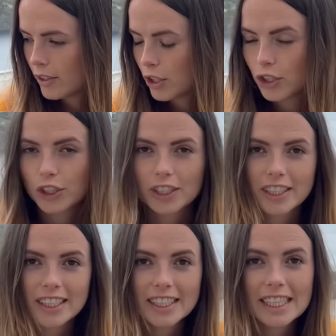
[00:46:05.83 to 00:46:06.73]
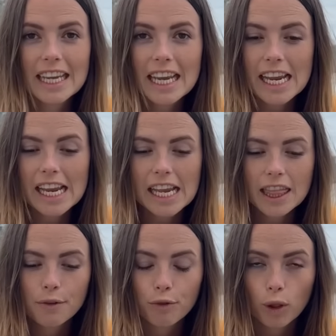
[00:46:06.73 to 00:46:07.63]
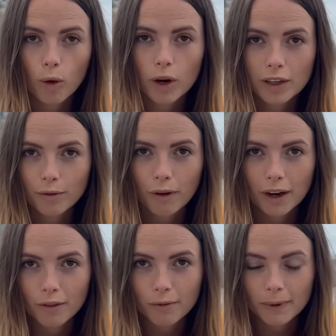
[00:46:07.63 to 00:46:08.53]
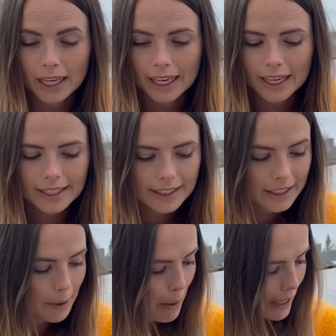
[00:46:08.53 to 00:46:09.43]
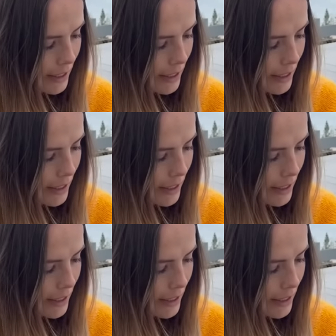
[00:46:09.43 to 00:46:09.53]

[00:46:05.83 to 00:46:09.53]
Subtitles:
You should see the floor in front of me. It's a mess.